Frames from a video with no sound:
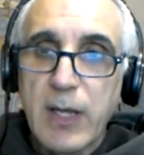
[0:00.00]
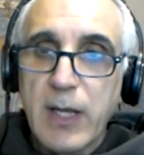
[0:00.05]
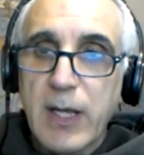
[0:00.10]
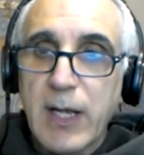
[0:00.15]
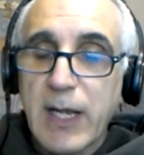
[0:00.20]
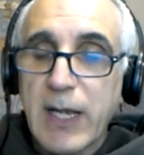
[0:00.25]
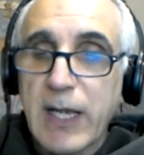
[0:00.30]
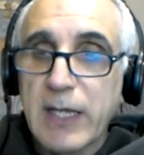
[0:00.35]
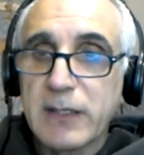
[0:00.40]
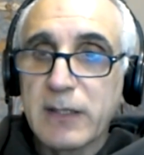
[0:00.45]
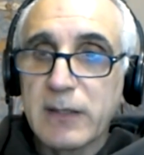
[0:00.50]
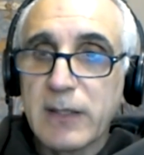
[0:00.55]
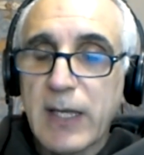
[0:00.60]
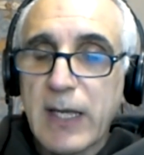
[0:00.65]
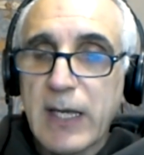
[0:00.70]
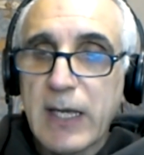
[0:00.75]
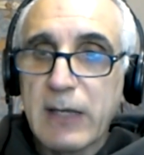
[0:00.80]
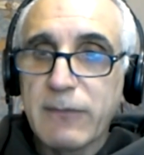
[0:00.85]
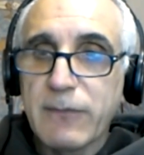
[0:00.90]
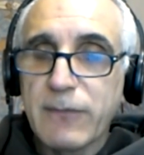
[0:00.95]
I had to
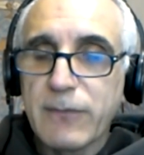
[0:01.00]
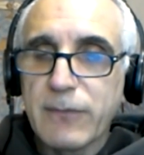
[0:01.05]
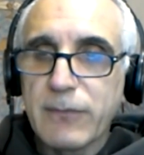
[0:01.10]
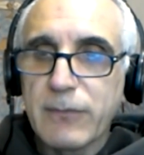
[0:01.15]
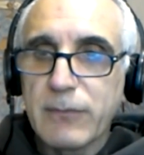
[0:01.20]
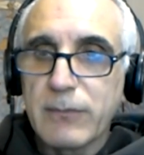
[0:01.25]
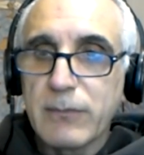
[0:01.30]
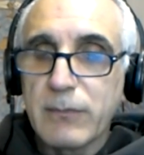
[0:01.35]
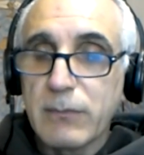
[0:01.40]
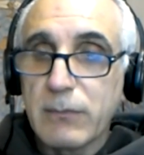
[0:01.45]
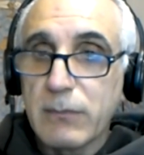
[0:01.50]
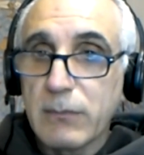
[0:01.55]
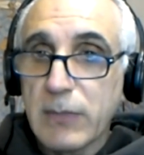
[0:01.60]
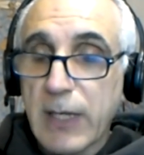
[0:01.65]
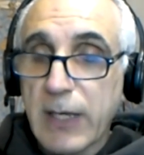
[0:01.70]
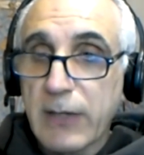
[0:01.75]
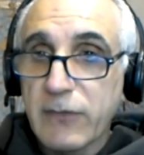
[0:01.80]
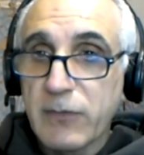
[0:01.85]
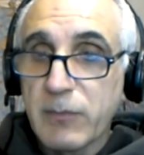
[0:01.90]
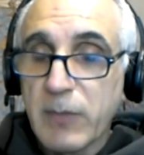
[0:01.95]
laugh
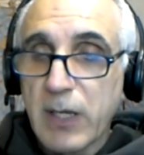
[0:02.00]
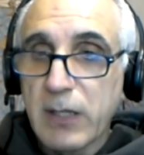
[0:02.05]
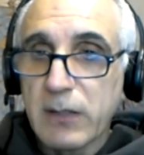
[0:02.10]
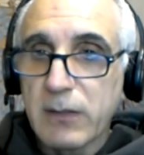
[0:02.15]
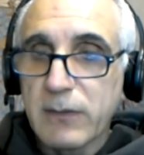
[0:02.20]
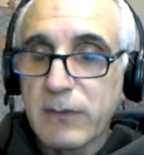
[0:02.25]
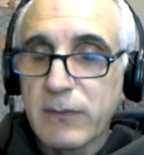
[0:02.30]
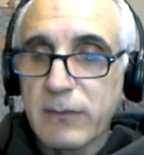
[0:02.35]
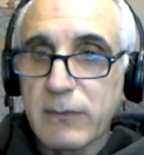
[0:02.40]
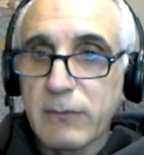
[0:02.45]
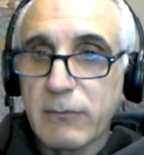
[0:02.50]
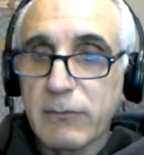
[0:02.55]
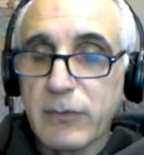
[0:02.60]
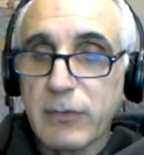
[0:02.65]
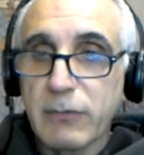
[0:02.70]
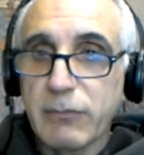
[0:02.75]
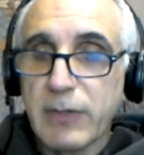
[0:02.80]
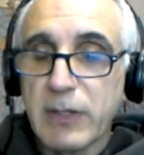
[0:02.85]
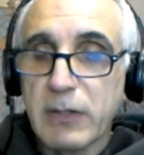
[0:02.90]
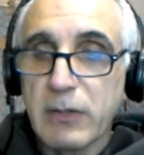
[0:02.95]
last month
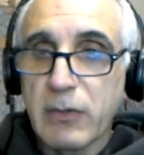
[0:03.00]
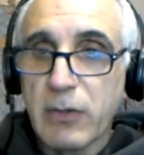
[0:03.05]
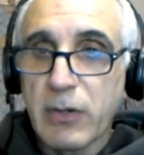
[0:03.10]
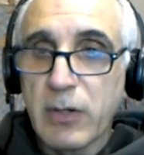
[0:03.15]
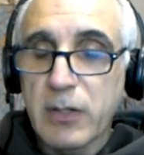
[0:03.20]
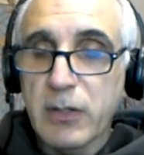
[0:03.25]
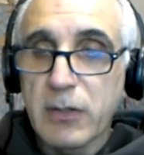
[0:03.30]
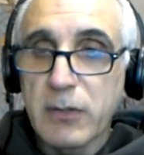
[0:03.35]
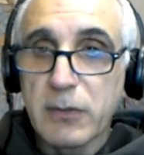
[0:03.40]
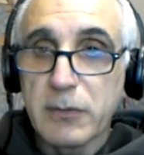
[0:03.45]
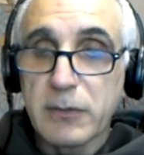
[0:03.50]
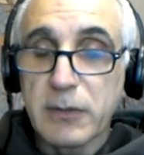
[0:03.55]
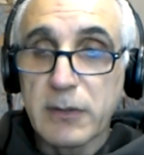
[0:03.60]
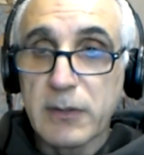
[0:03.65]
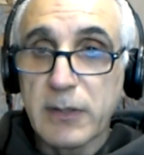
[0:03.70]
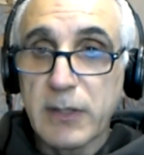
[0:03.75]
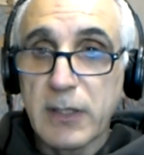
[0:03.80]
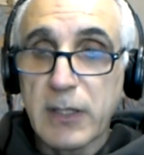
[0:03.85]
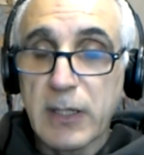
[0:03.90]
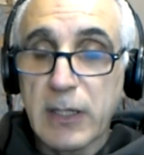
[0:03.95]
to read an article in the
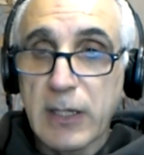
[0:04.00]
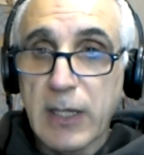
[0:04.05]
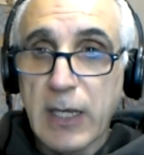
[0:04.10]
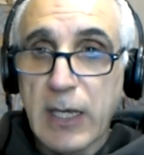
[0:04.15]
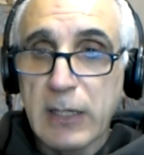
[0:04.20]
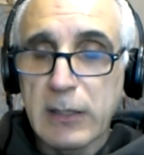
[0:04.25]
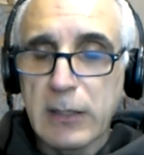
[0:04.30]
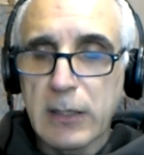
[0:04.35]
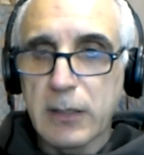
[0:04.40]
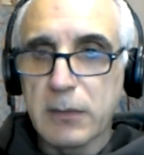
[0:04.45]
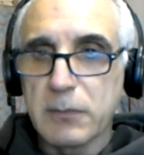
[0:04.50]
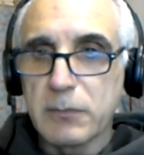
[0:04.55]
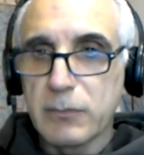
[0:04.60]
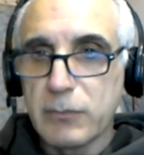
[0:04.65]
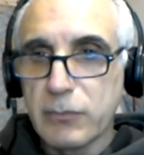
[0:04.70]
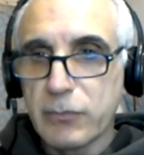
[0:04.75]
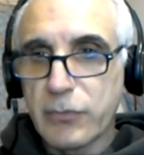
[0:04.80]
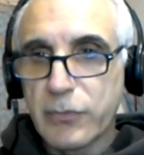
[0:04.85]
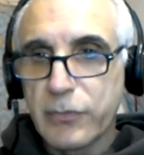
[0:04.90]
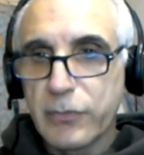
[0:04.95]
leading Catholic
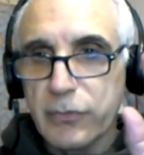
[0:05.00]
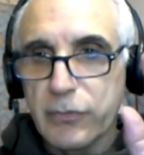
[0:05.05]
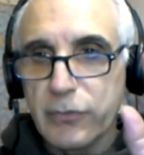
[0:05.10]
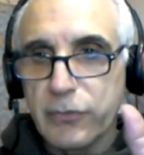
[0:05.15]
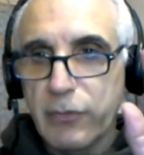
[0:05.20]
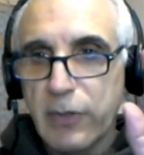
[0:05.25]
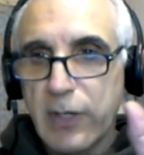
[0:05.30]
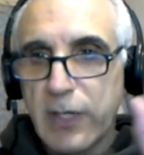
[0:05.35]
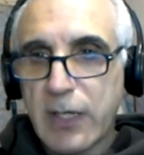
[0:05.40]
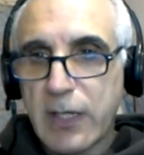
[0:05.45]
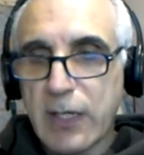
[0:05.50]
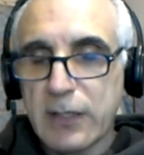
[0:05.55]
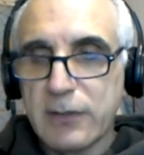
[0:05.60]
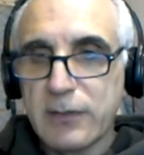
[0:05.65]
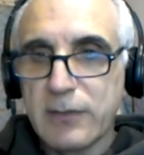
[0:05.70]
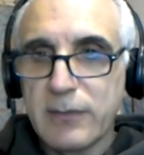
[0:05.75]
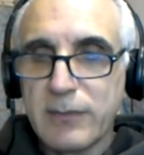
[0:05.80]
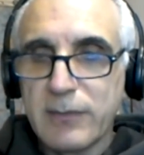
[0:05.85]
trad